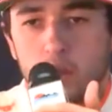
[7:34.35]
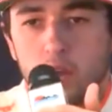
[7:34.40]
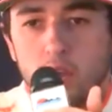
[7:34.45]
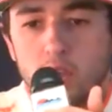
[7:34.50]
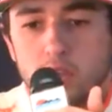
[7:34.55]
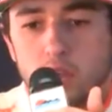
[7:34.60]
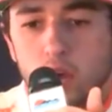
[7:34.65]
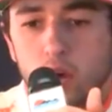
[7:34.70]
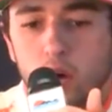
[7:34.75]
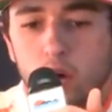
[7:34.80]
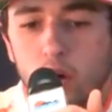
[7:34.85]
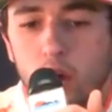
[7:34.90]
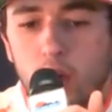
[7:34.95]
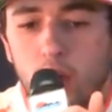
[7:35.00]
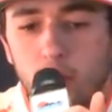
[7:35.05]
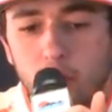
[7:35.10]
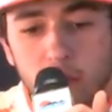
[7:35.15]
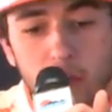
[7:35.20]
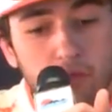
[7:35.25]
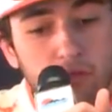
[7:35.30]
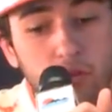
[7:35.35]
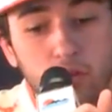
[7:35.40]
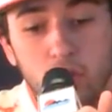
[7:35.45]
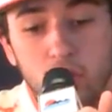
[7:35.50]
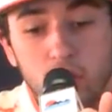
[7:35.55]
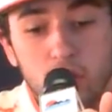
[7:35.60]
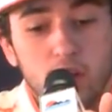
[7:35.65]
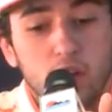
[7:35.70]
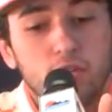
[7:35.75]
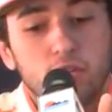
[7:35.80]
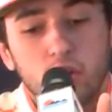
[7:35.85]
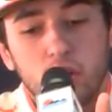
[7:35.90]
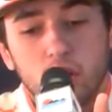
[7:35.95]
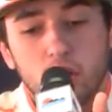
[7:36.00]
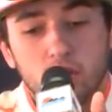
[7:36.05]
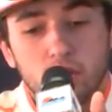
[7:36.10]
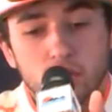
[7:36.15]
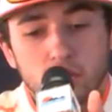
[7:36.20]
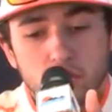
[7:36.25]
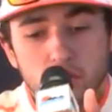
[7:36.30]
So definitely
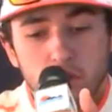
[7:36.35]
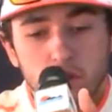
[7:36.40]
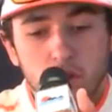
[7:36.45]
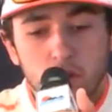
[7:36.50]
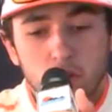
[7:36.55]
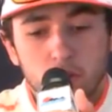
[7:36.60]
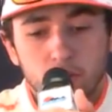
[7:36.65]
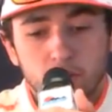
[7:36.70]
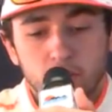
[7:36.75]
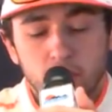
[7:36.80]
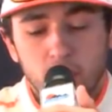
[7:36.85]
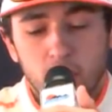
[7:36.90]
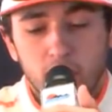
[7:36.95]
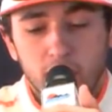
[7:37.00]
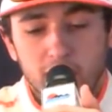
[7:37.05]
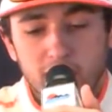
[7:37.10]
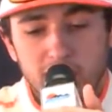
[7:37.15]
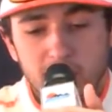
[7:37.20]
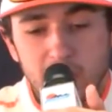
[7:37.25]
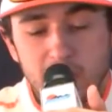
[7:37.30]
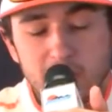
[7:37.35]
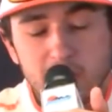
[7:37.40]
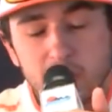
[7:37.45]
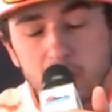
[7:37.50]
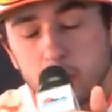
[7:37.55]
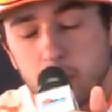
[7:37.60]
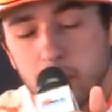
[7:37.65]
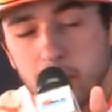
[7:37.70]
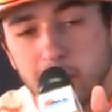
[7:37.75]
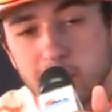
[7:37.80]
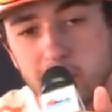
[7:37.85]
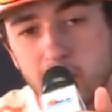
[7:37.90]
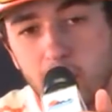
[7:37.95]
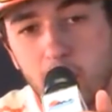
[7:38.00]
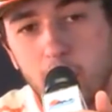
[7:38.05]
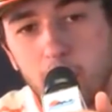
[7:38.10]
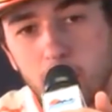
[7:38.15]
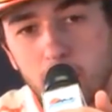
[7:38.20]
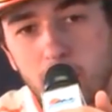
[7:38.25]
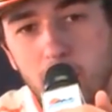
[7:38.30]
different for sure. The intensity picks
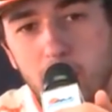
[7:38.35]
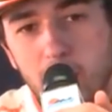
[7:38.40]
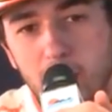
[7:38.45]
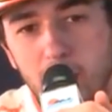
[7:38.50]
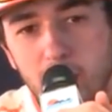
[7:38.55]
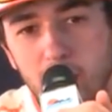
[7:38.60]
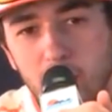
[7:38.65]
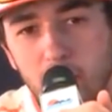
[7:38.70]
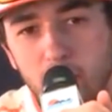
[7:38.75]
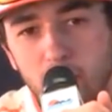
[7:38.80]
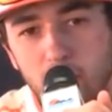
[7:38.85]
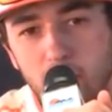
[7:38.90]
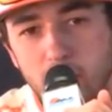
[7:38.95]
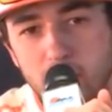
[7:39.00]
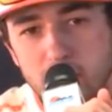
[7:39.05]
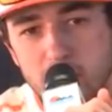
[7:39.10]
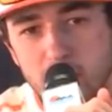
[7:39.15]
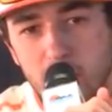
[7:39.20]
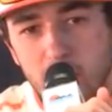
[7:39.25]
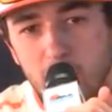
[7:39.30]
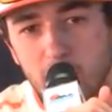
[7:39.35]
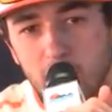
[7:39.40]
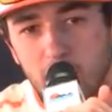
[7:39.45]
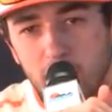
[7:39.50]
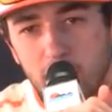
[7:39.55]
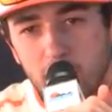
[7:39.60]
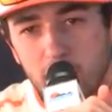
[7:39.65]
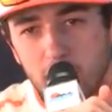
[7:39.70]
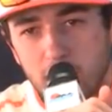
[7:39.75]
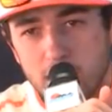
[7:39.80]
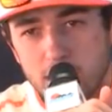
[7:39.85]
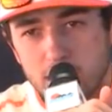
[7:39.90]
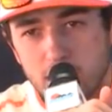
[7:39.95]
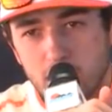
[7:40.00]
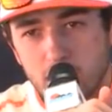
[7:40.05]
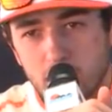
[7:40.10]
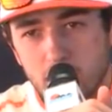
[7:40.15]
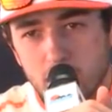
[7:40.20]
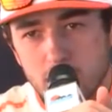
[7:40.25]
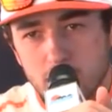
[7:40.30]
up. I can definitely say, I think as
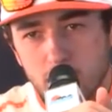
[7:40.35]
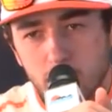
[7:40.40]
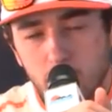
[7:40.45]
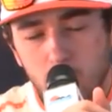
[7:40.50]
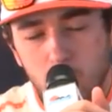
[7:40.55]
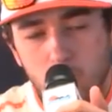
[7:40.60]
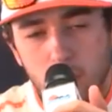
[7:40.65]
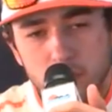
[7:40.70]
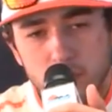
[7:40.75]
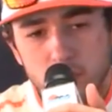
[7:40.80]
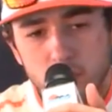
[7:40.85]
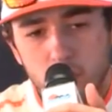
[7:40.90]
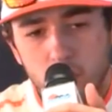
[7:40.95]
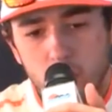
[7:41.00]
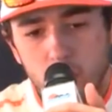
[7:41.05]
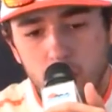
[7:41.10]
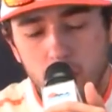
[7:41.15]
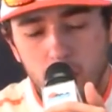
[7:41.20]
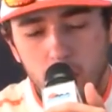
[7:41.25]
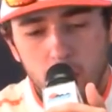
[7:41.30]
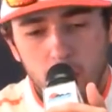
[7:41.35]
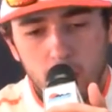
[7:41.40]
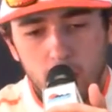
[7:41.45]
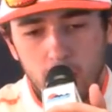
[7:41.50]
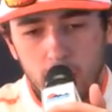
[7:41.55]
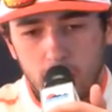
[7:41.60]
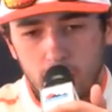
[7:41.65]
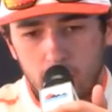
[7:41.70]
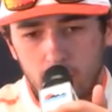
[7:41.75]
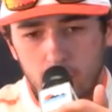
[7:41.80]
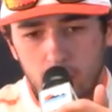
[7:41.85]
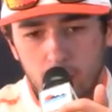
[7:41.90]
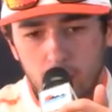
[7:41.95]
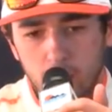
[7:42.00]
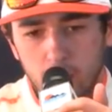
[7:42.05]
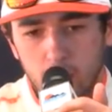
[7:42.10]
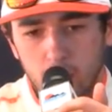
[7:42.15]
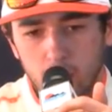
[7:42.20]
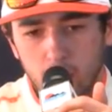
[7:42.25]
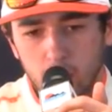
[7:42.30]
the playoffs start, and
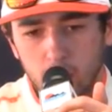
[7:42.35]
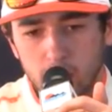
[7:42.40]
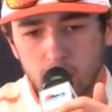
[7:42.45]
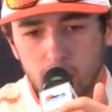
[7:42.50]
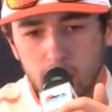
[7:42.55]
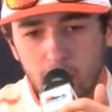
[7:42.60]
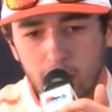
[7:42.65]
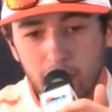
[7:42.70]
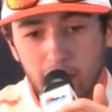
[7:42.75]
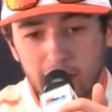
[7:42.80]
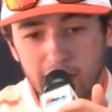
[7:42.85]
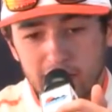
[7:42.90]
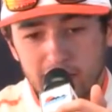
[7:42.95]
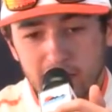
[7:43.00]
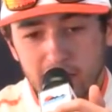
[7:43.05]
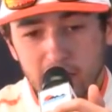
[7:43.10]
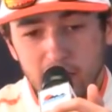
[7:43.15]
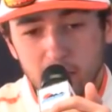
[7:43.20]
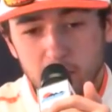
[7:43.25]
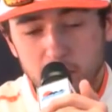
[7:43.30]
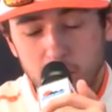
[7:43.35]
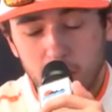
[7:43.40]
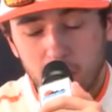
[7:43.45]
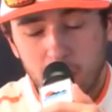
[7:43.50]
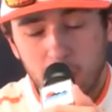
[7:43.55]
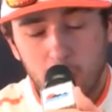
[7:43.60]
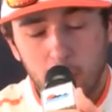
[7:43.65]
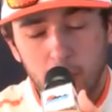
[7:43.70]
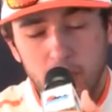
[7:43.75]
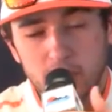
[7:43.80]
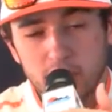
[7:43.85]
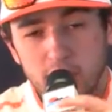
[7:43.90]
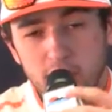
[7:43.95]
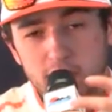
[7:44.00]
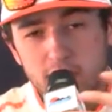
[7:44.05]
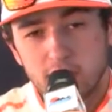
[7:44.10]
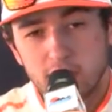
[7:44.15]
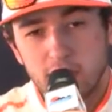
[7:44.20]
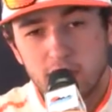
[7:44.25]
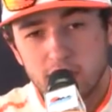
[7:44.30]
you know, I think teams pick up
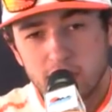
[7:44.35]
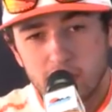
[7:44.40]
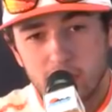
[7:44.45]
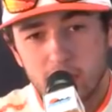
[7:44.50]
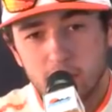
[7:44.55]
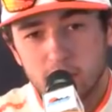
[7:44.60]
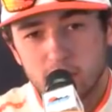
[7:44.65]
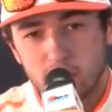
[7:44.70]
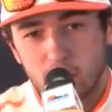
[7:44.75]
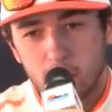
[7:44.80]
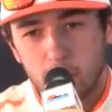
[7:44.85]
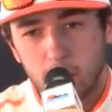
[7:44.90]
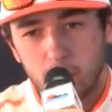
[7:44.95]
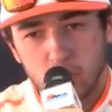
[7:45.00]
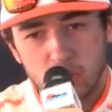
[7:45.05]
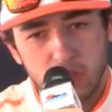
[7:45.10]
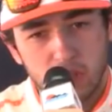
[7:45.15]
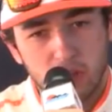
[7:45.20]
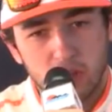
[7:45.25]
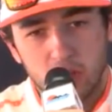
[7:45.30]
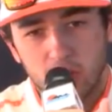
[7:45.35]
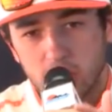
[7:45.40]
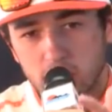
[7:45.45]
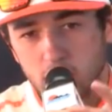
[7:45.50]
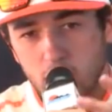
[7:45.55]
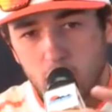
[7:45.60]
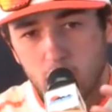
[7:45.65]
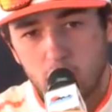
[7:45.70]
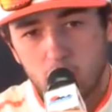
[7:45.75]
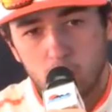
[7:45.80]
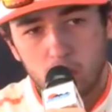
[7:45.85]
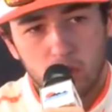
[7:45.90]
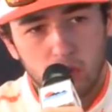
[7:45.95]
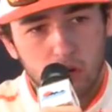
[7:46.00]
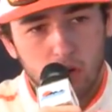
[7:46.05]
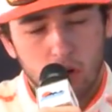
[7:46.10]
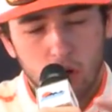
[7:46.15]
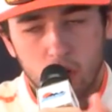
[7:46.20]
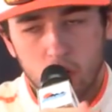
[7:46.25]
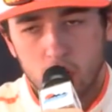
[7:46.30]
intensity. Teams are pushing things harder with the
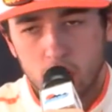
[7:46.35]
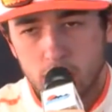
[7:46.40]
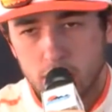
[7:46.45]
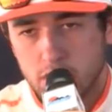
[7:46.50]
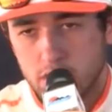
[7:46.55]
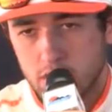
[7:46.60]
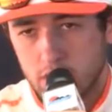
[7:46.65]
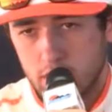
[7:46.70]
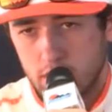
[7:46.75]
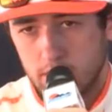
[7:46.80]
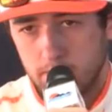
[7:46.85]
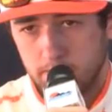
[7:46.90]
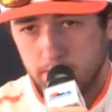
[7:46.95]
cars.